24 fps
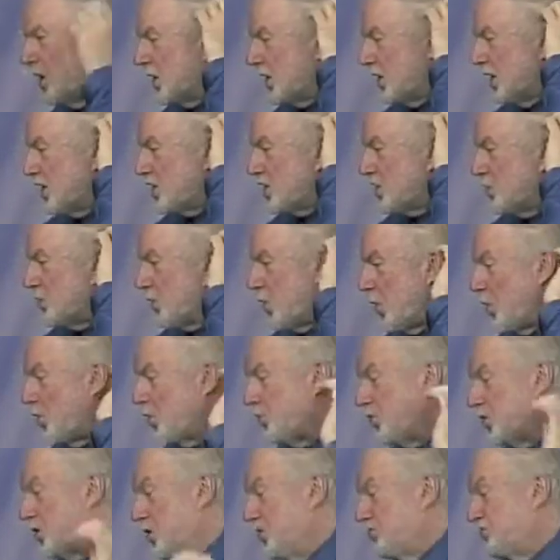Let's
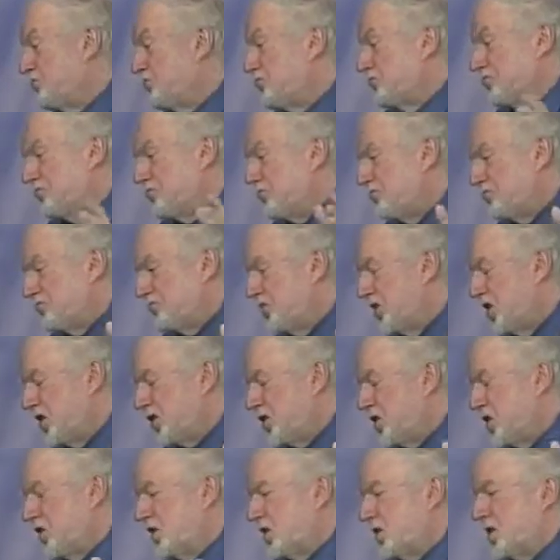suppose
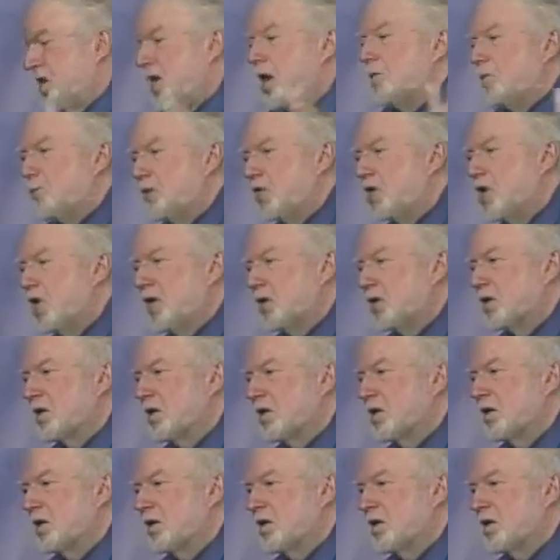it's ten percent.